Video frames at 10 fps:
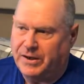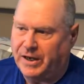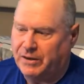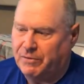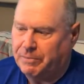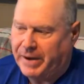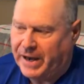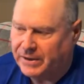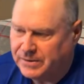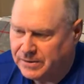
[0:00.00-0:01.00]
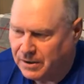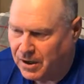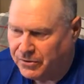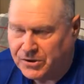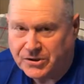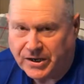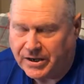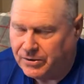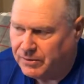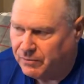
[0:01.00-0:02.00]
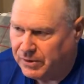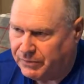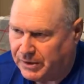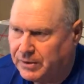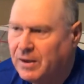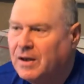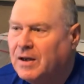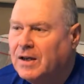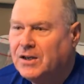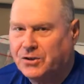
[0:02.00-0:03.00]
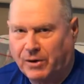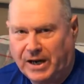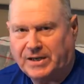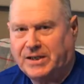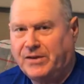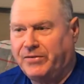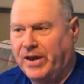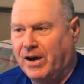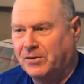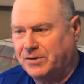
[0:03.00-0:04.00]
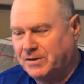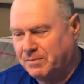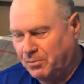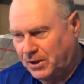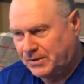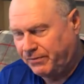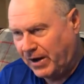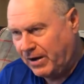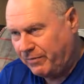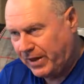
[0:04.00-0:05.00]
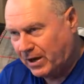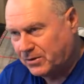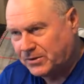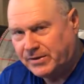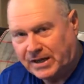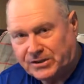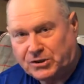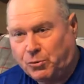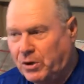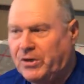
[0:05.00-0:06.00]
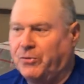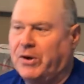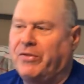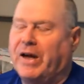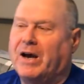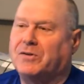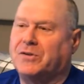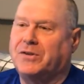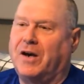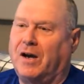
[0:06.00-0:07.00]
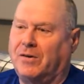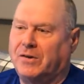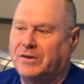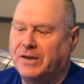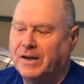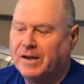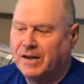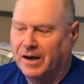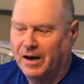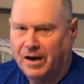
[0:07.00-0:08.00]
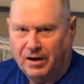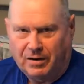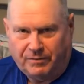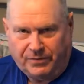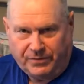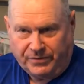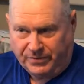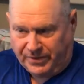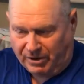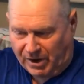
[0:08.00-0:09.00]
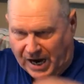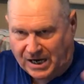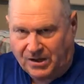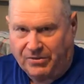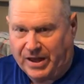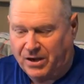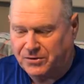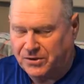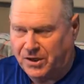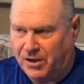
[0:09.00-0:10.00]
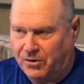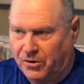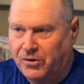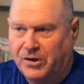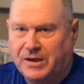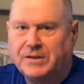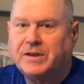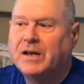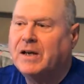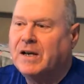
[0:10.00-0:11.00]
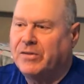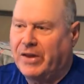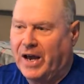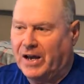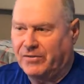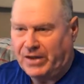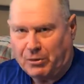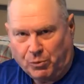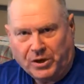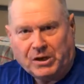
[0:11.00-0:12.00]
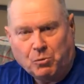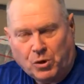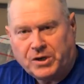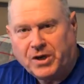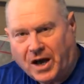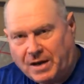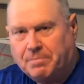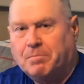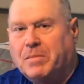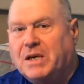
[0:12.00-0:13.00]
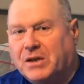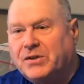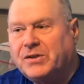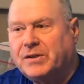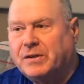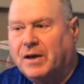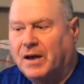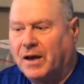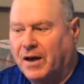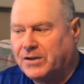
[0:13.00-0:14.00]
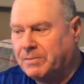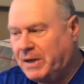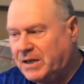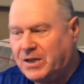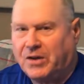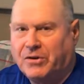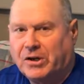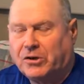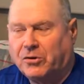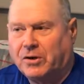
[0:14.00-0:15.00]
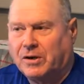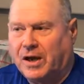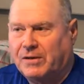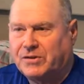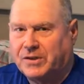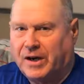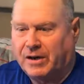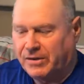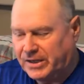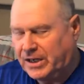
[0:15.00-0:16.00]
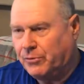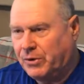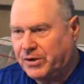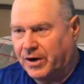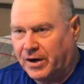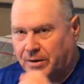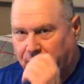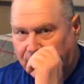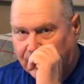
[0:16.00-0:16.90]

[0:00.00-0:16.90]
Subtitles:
negative impact on their standard of living. So $18,000 plus $5,000, that's $23,000 of their $80,000 earnings that they really would not miss to maintain their current lifestyle in retirement.